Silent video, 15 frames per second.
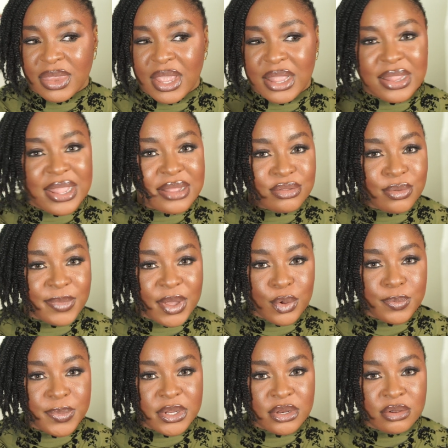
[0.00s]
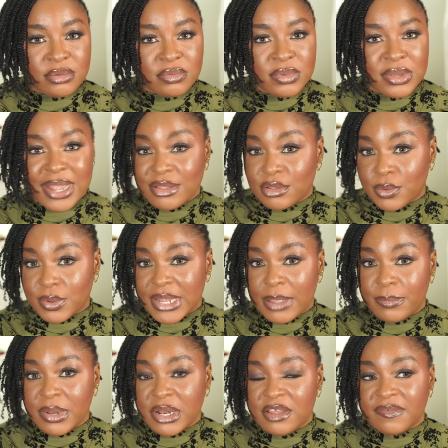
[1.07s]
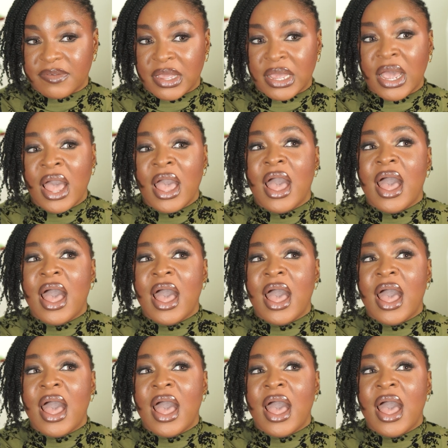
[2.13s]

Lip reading: That's not my opinion. That's not what I believe in.